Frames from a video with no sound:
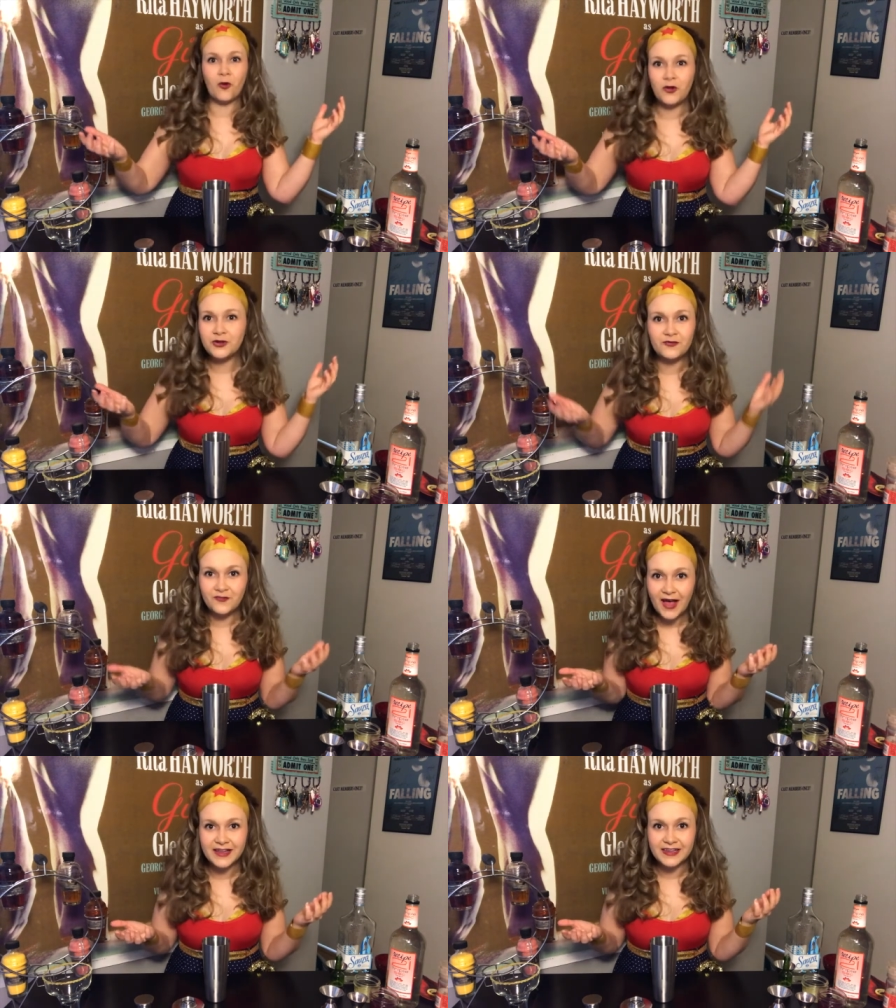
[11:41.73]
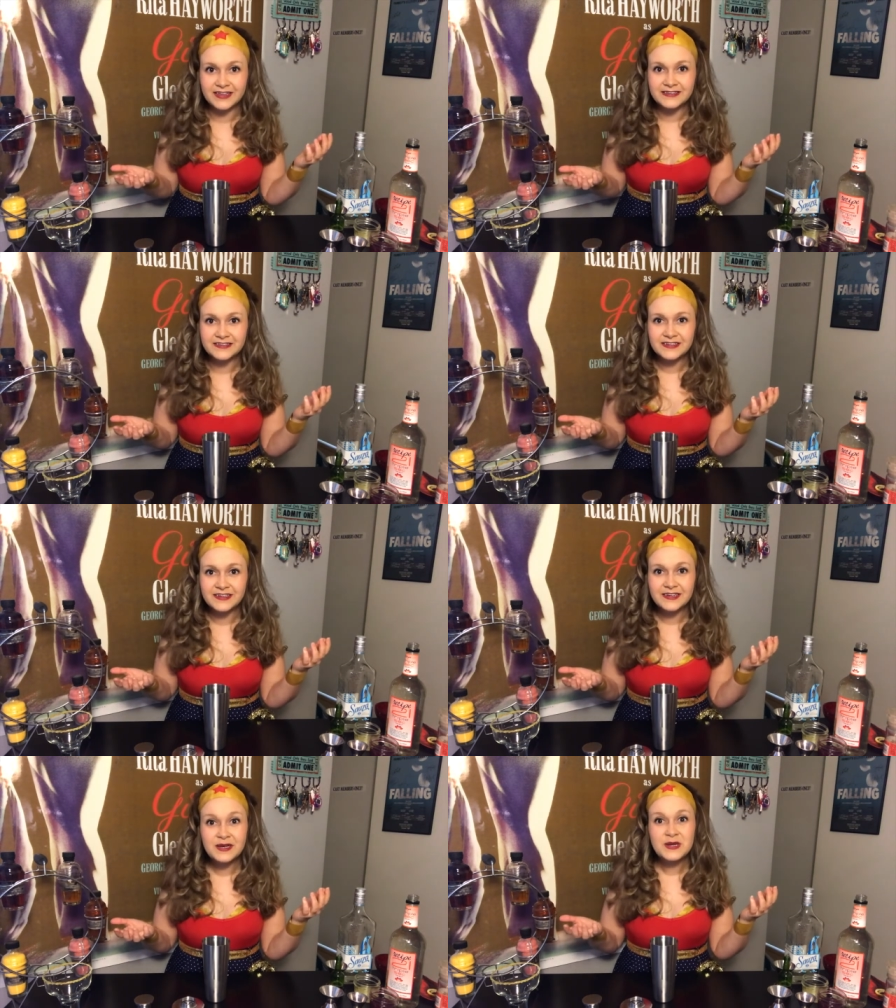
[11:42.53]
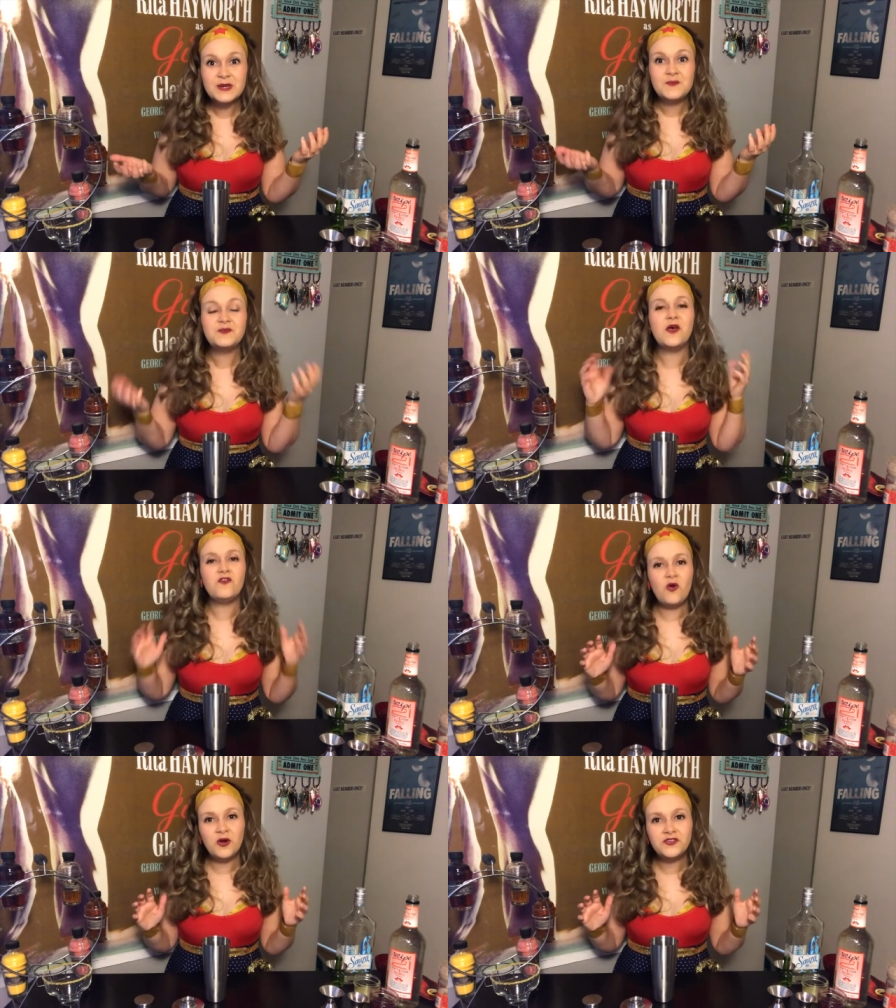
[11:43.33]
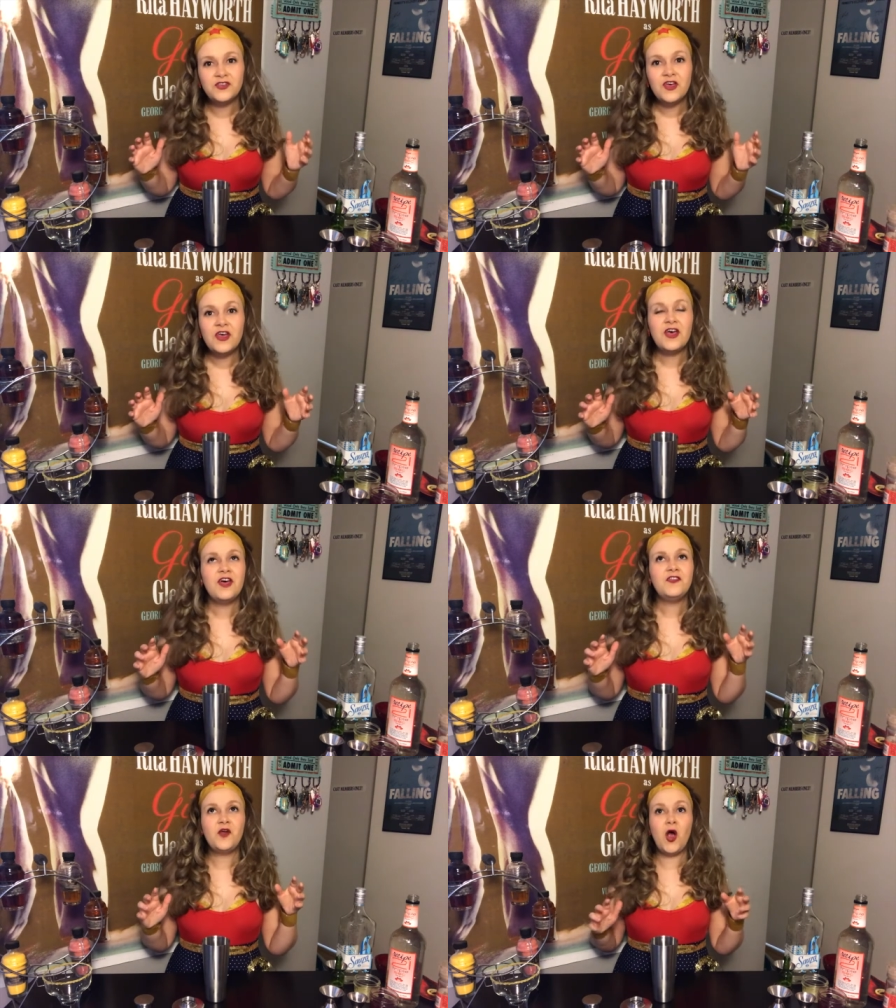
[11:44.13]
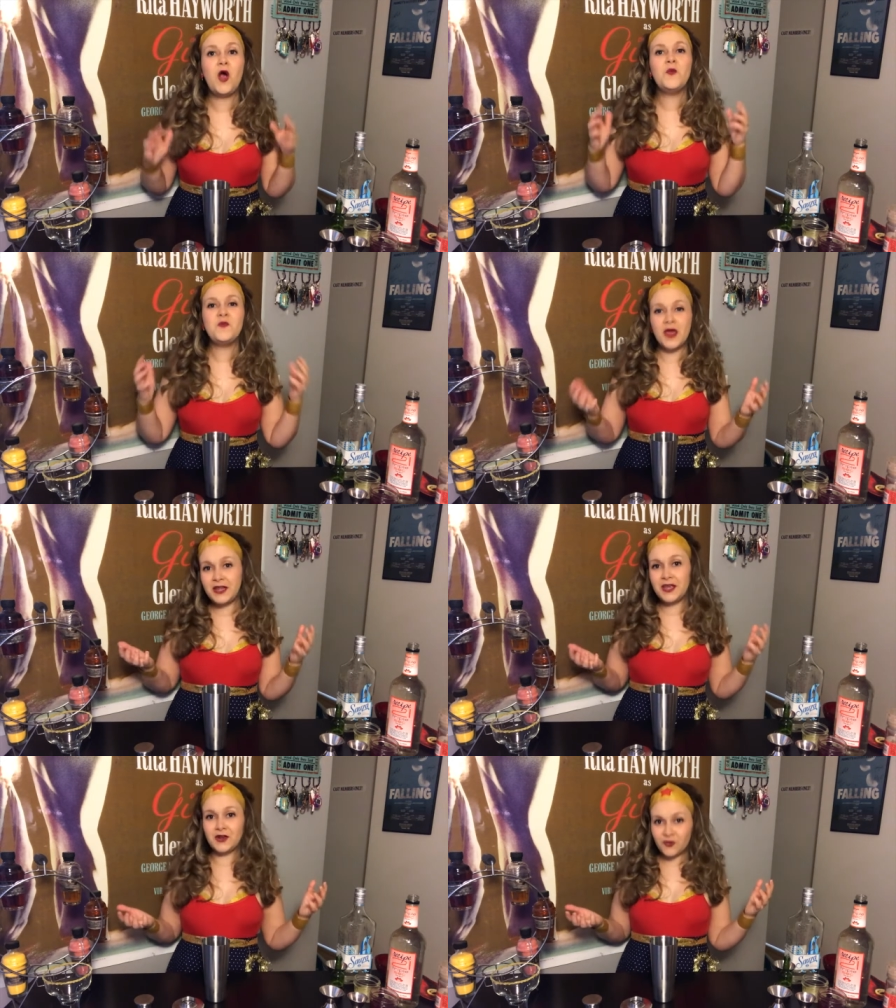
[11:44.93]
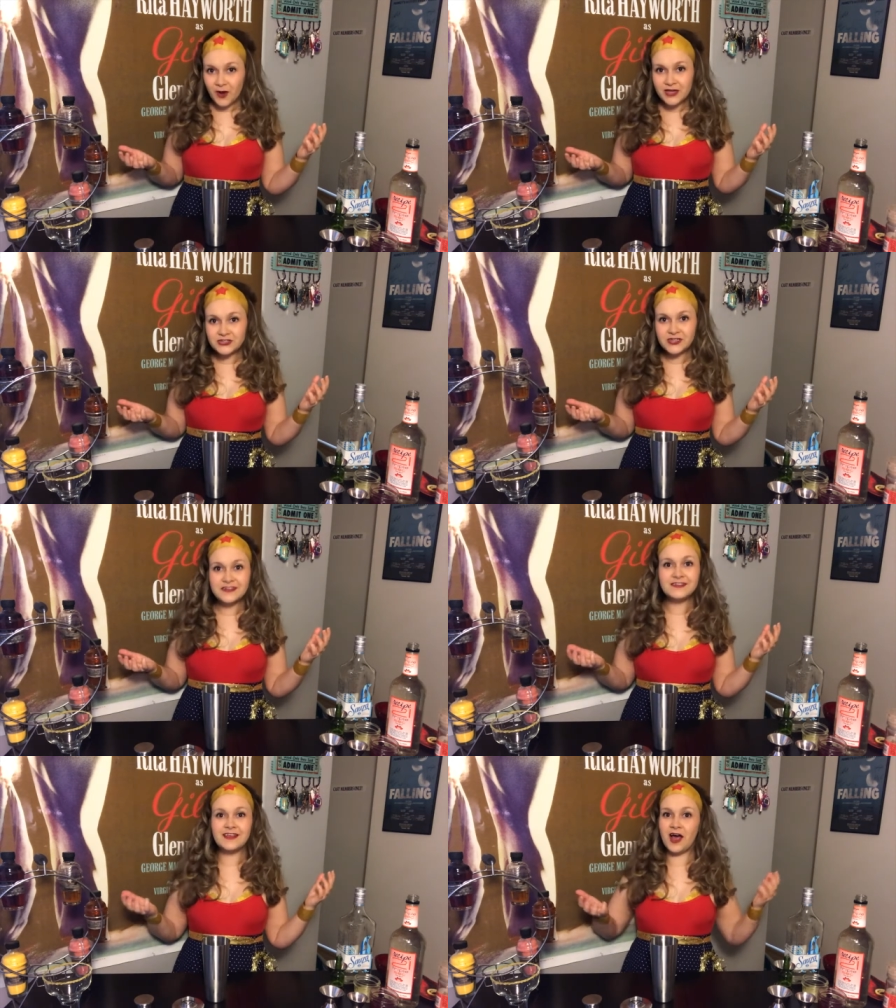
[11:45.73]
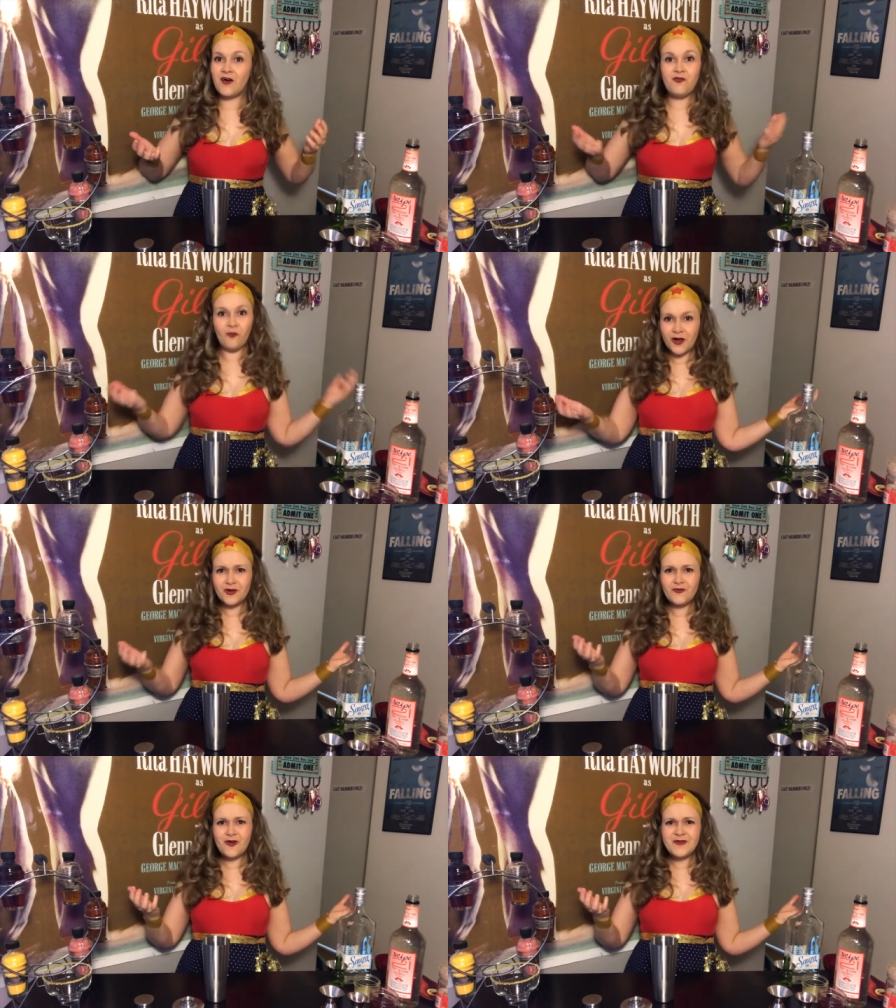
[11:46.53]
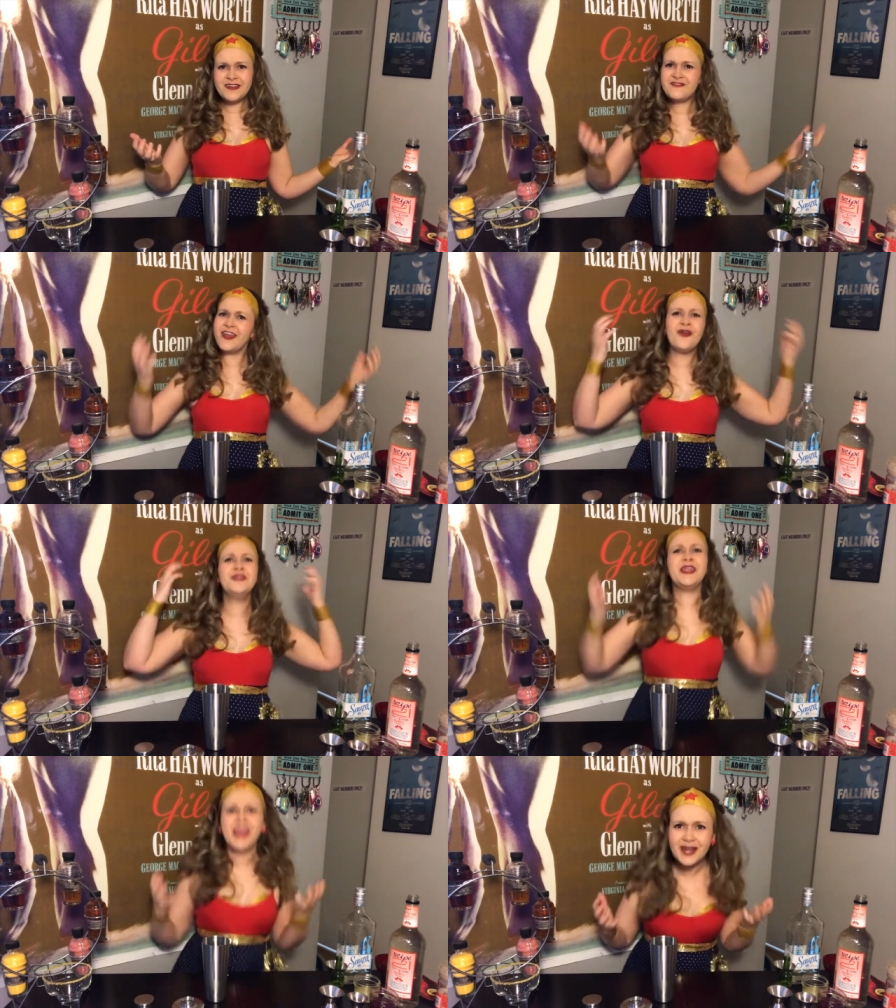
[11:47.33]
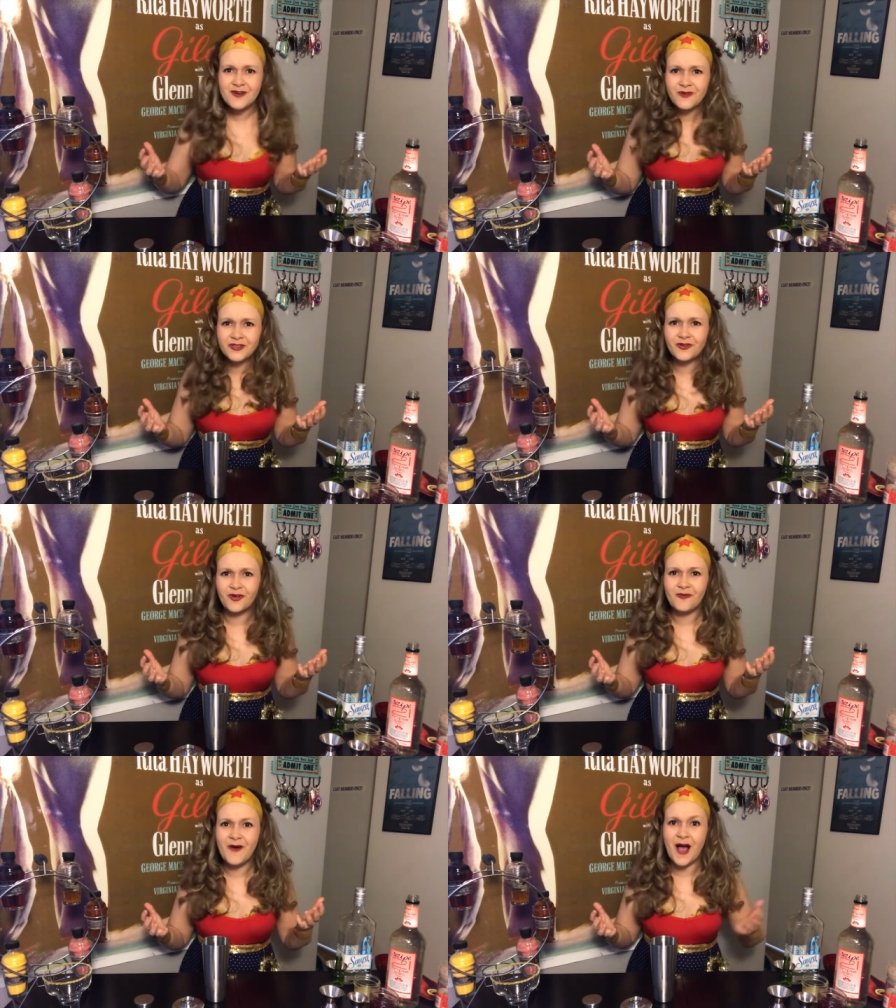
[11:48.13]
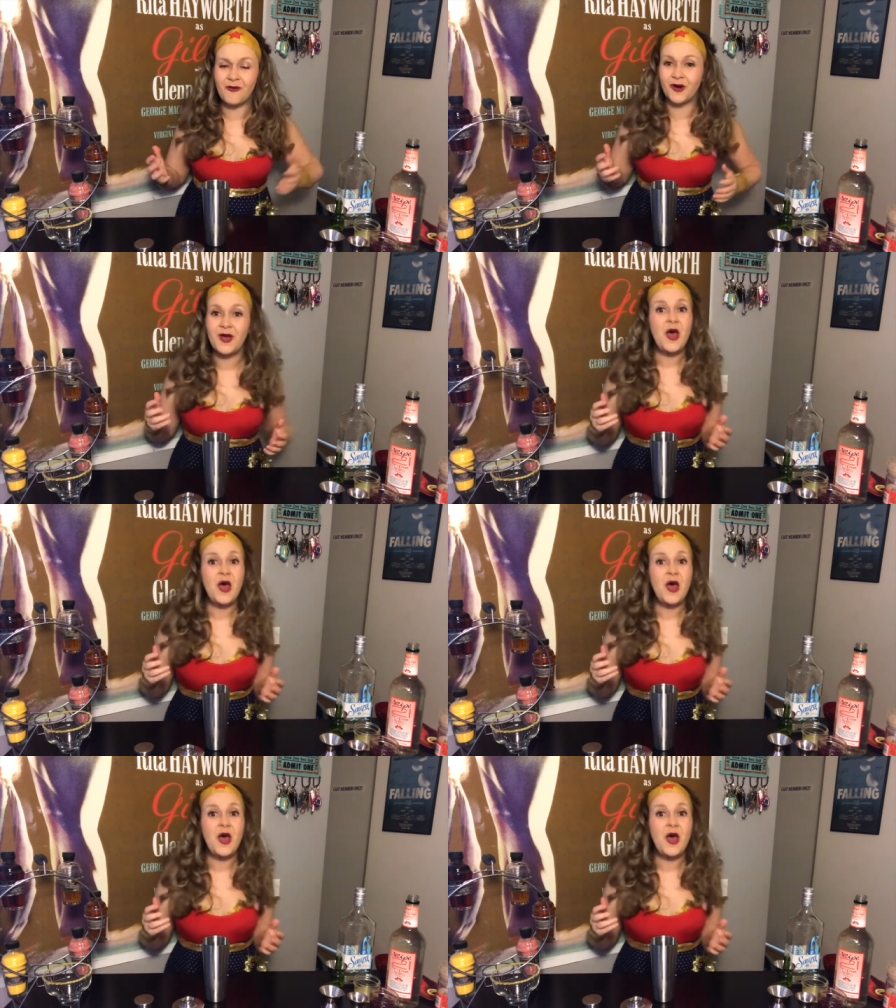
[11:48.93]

world of violence. Now, of course, there are many iterations of Wonder Woman that are laden with girl power.